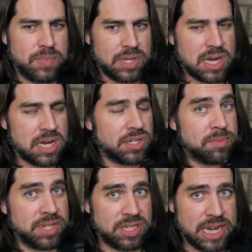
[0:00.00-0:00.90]

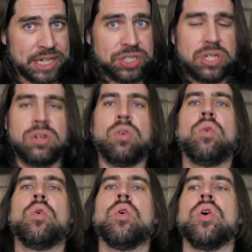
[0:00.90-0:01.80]
customization
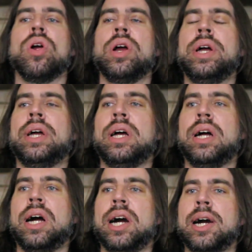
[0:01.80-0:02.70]
or
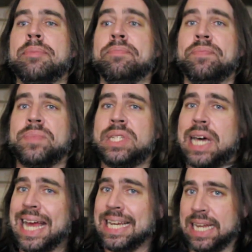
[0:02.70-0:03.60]

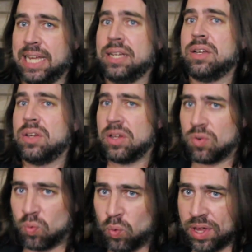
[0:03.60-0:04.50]
tightening
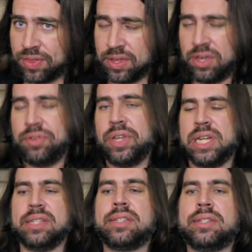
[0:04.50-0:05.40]
with the union
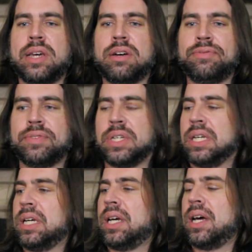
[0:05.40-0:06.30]
itself.
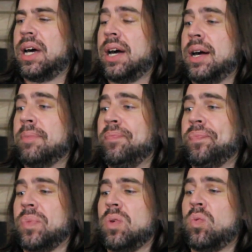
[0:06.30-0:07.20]

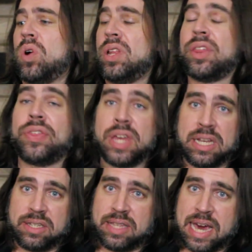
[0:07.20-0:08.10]
One of the
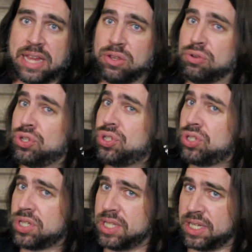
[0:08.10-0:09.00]
things that you
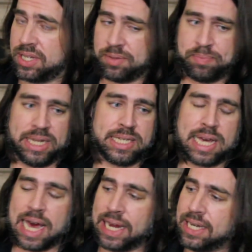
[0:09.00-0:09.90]
shouldn't be
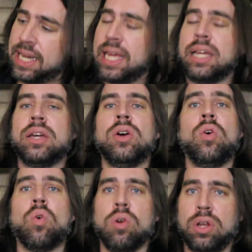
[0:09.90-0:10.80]
tightening
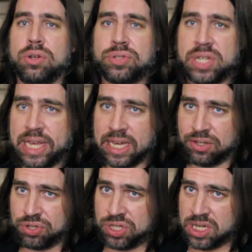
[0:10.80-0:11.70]
or loosening, and
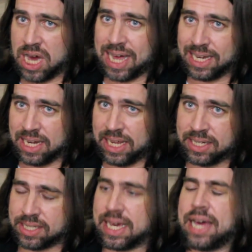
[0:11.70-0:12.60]
you should not need
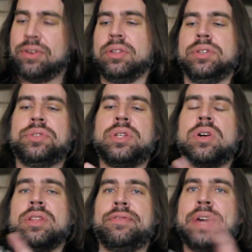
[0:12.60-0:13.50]
to tighten or loosen,
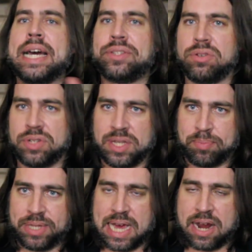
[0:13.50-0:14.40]
are the fasteners at the
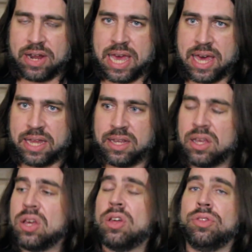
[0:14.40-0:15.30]
plier head.
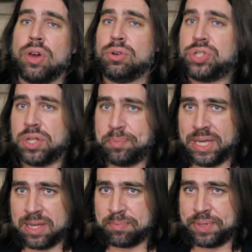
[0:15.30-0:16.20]
Those should
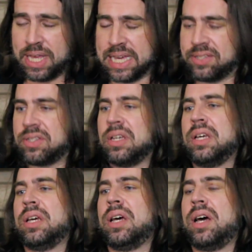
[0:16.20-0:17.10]
be in place.
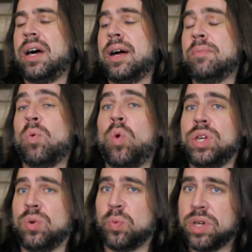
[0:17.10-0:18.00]
What
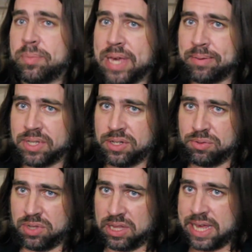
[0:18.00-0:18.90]
you will be able to
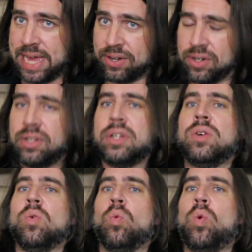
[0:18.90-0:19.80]
do later,
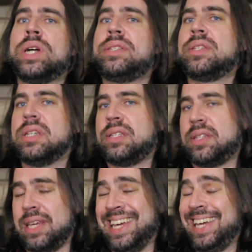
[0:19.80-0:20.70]
once this
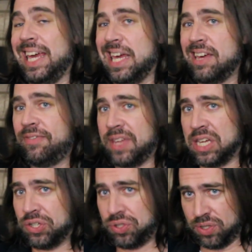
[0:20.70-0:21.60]
thing, if
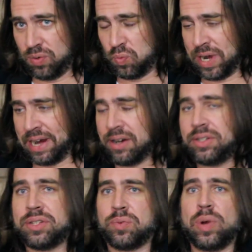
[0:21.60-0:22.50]
it should wear
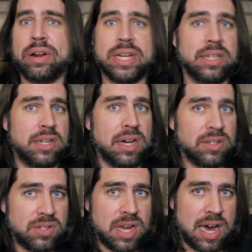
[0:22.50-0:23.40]
to where it
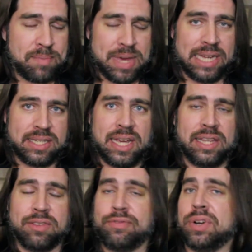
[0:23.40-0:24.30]
does not
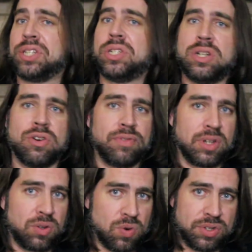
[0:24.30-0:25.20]
maintain the friction over the
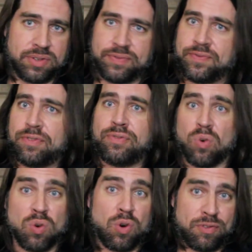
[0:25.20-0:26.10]
course of
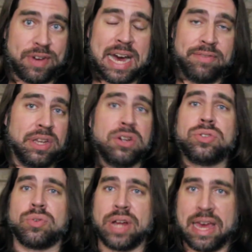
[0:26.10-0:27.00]
4 or 5
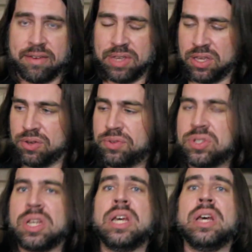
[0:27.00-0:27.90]
years for heavy
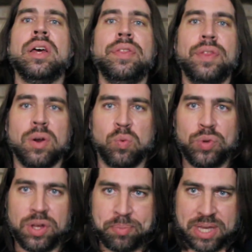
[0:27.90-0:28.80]
use, there
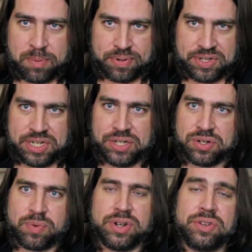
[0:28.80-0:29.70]
will be a
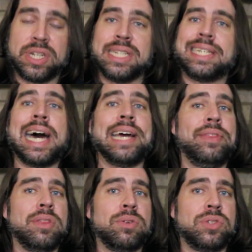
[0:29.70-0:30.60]
procedure where you can
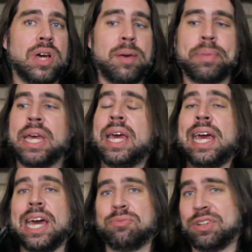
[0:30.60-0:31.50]
tighten those up
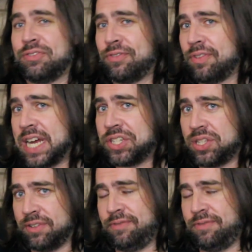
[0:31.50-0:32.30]
and refresh the